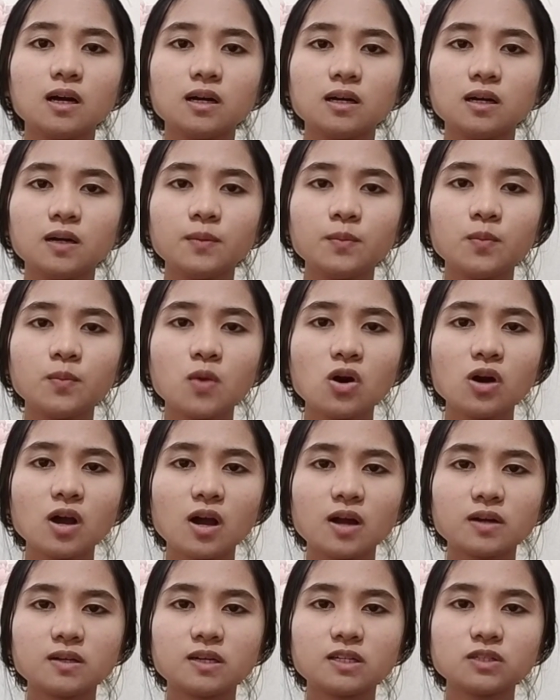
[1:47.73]
among
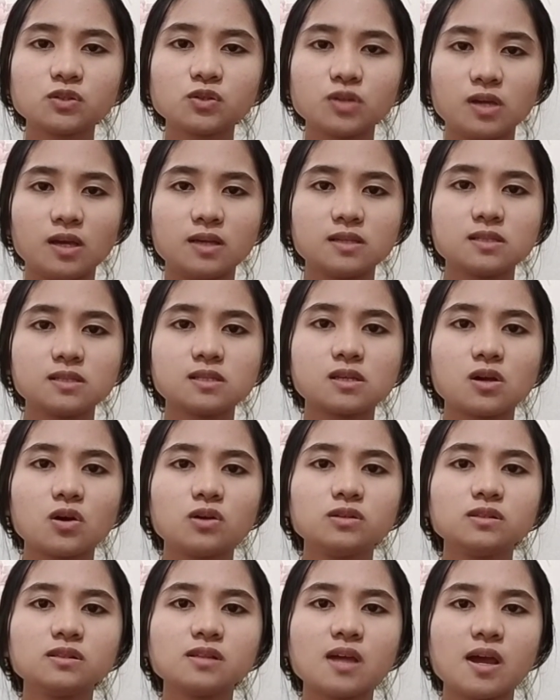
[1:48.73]
other things,
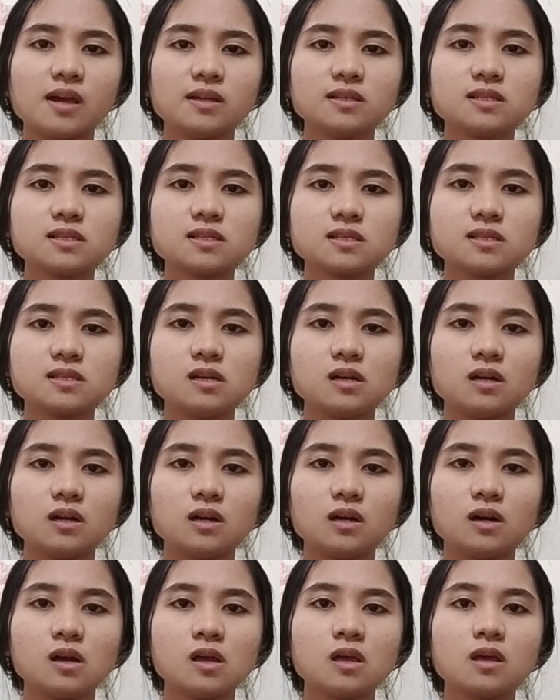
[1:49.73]
contains
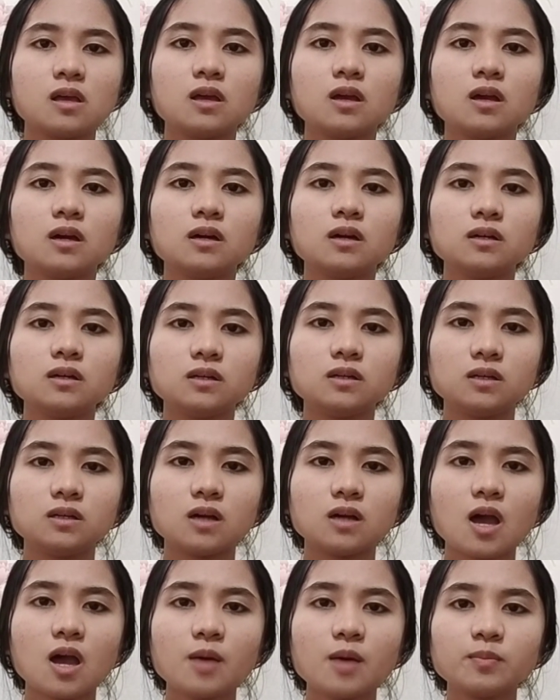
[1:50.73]
the
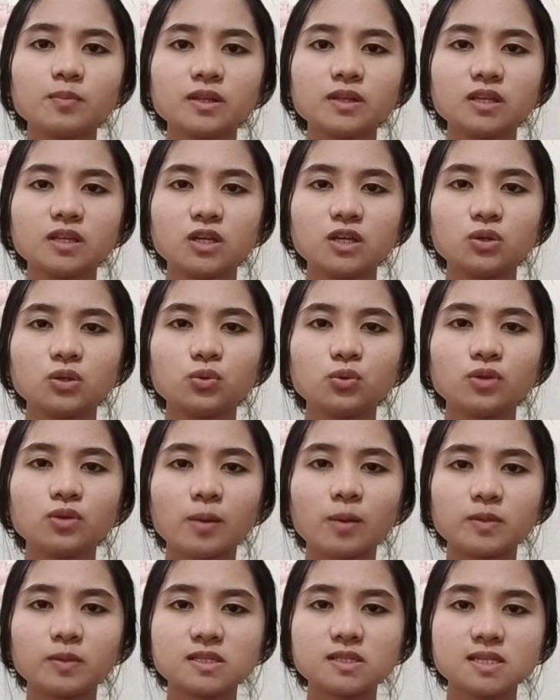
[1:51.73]
complete Hindu
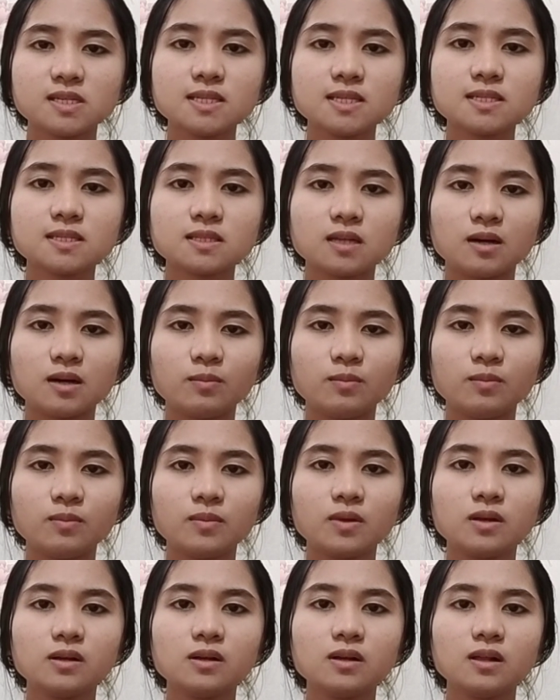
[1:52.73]
number system.
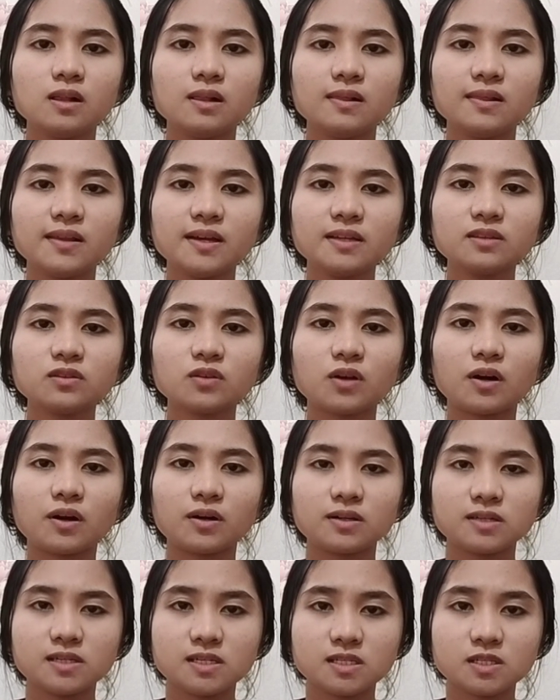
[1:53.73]

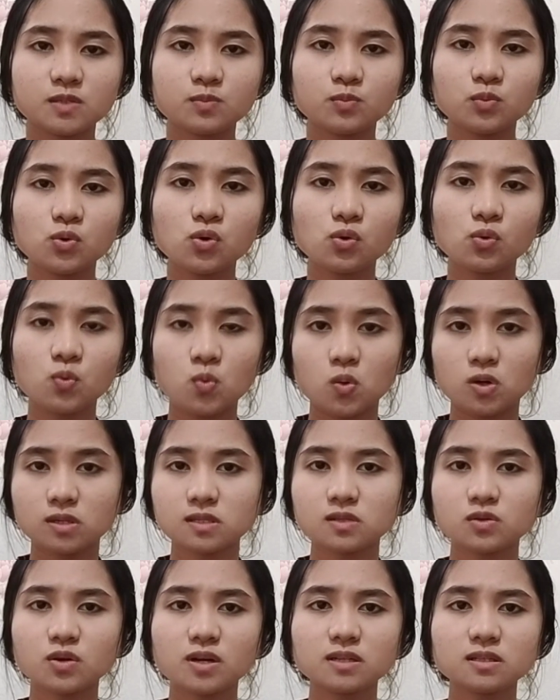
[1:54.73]
Later, this book
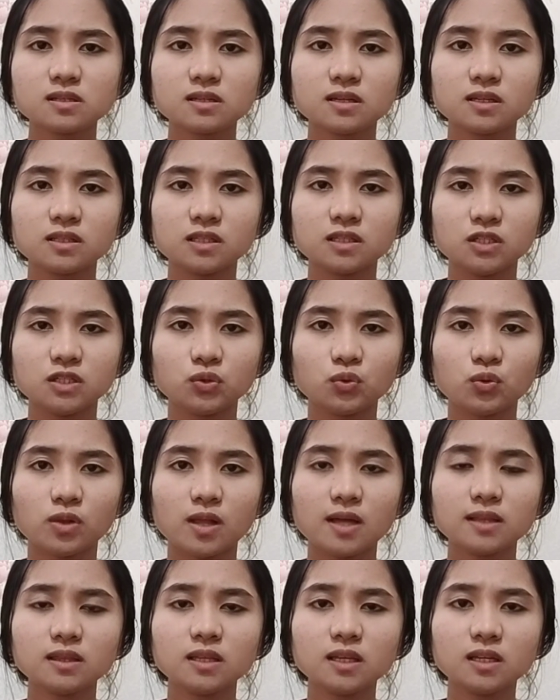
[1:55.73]
was translated into
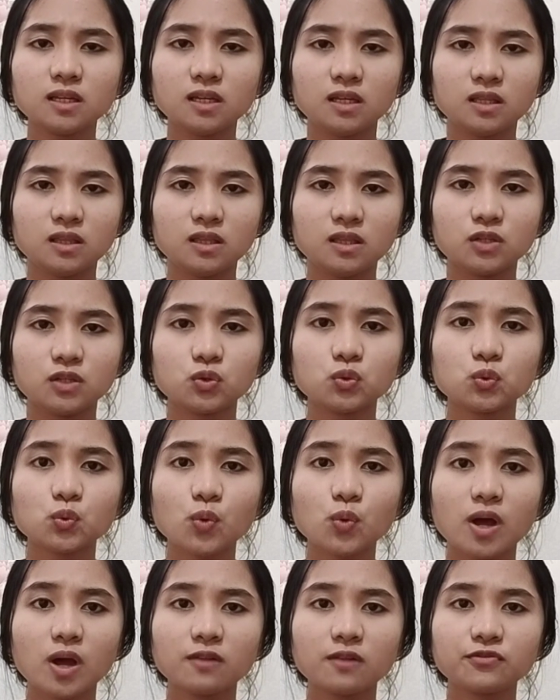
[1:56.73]
Latin in the
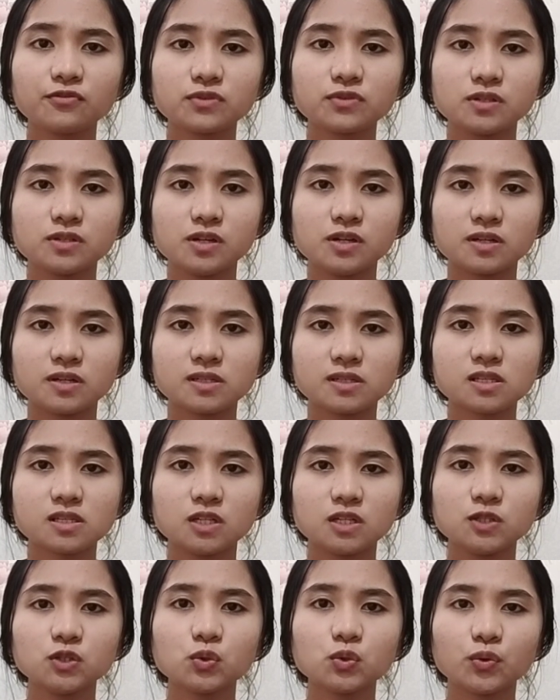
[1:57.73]
12th
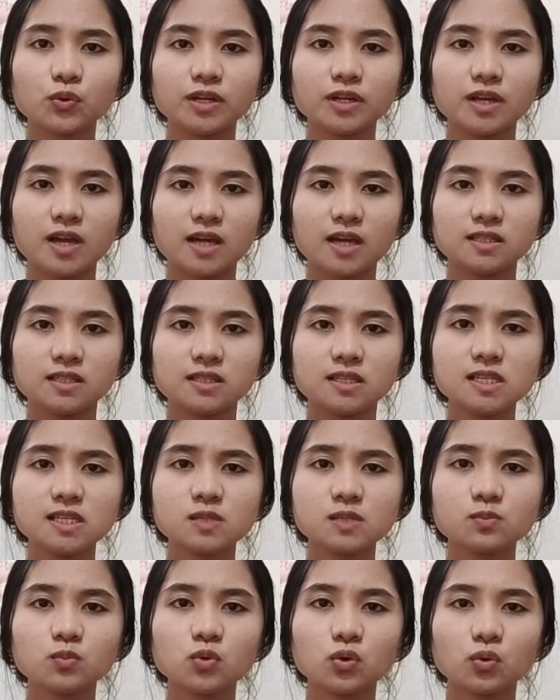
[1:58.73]
century, and
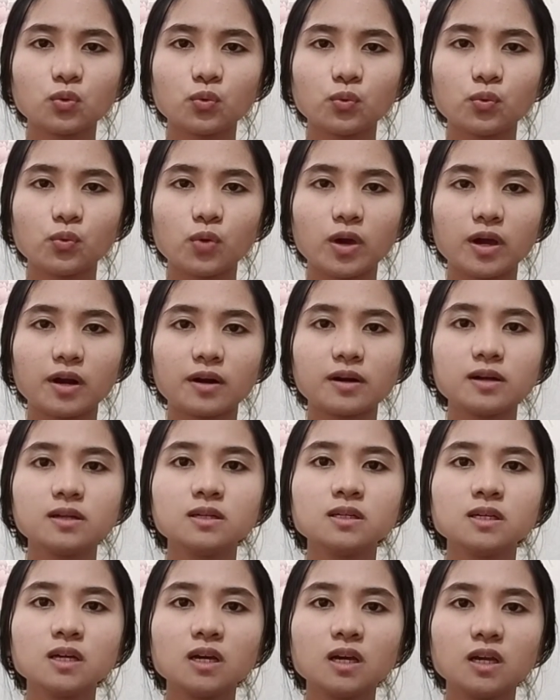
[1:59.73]
this book where
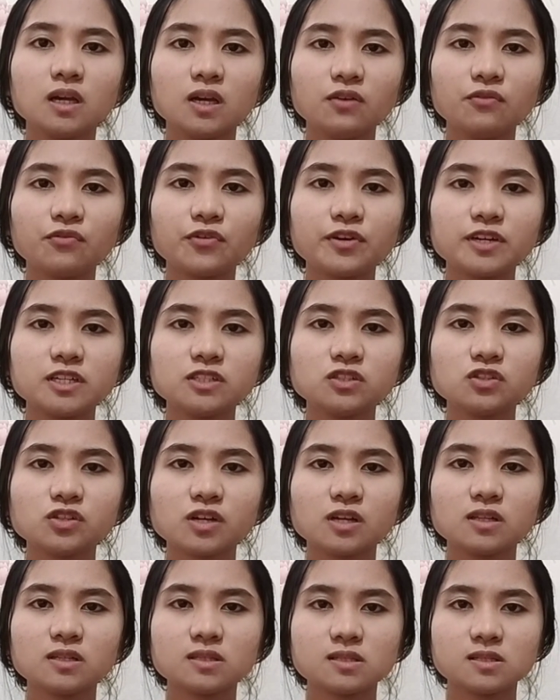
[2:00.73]

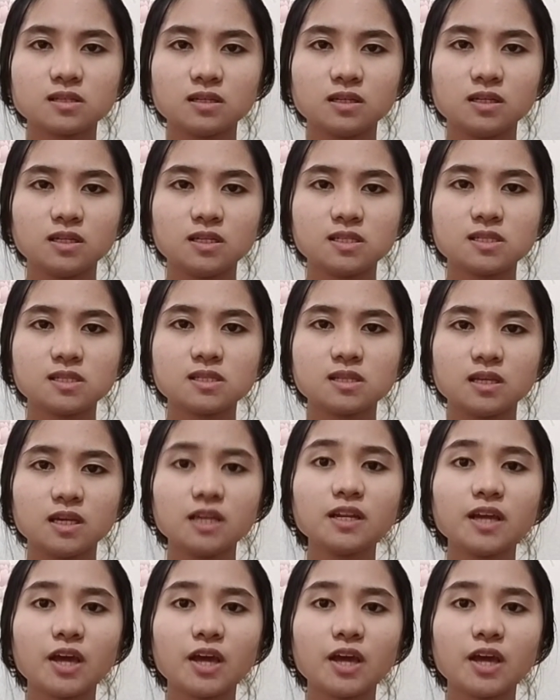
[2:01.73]
influential is in